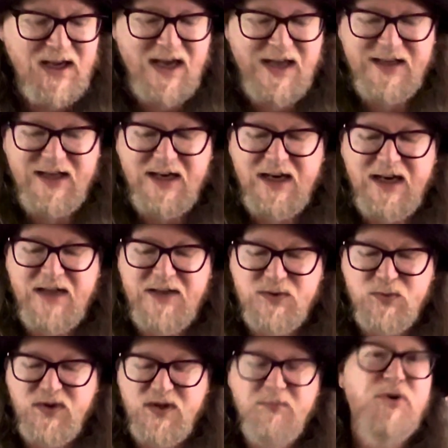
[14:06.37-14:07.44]
And then it ends
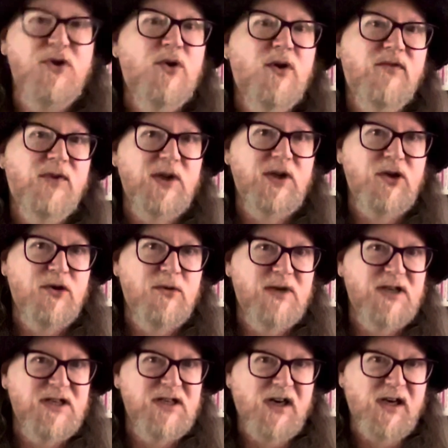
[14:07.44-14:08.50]
with the beautiful
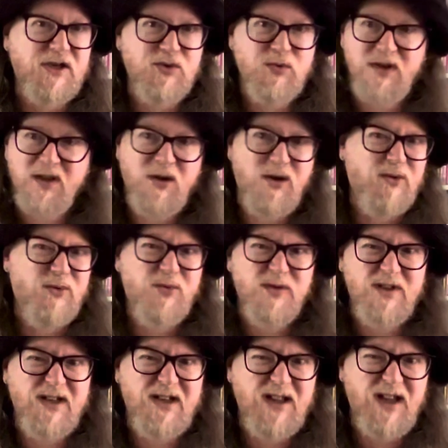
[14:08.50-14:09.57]
Human Touch with a lot of
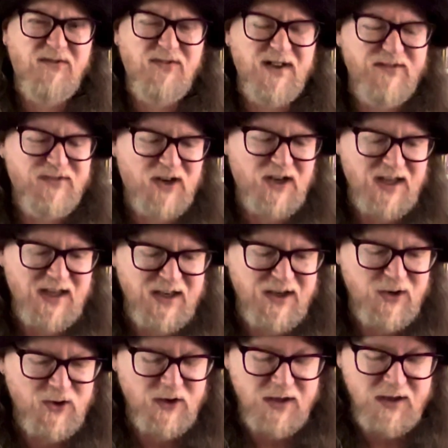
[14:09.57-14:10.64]
really lovely violin
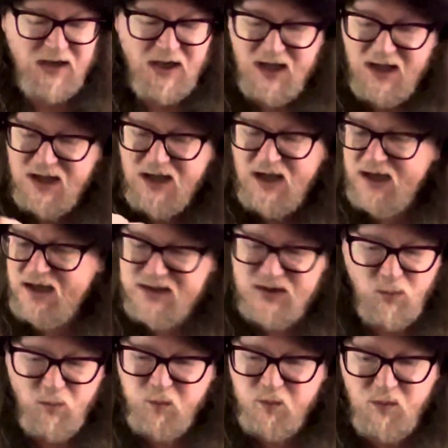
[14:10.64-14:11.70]
on it. It's
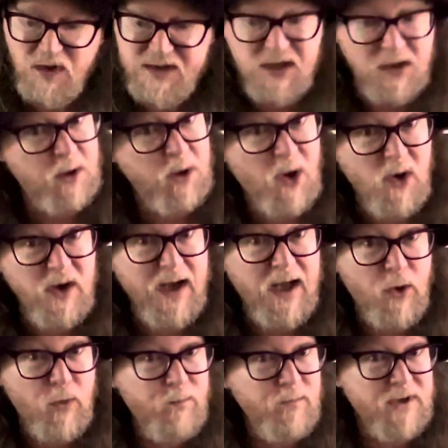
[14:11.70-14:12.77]
a, it's a long
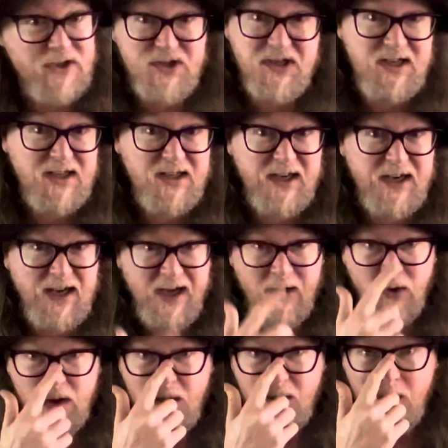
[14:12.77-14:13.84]
album. It's nearly an
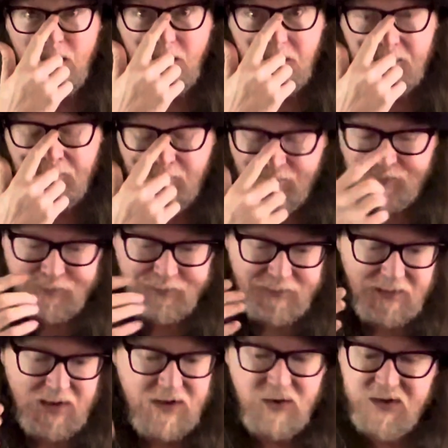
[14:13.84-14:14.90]
hour long,
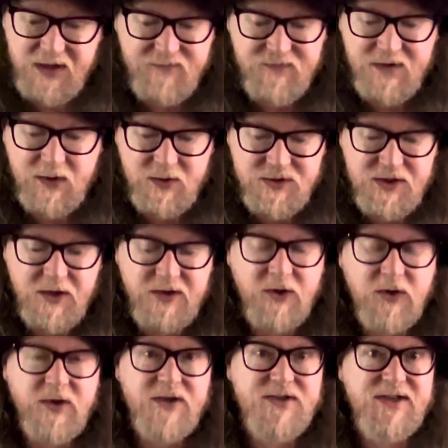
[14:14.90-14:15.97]
even though it's only
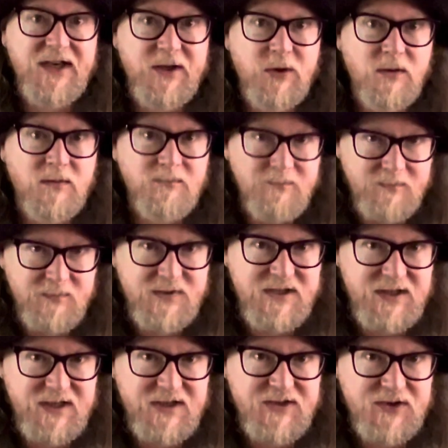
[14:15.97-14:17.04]
on a single
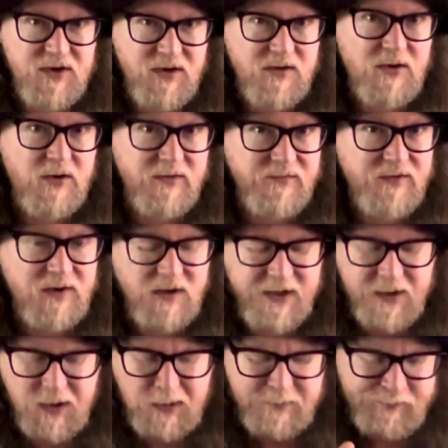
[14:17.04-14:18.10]
disc on
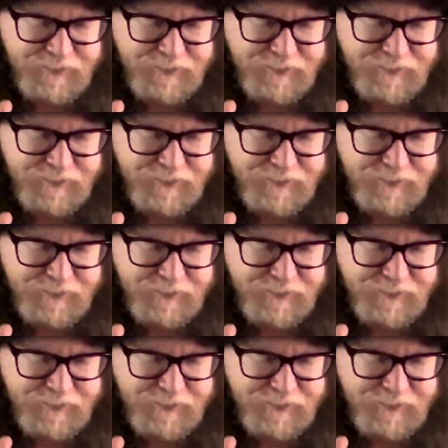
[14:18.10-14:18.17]
vinyl.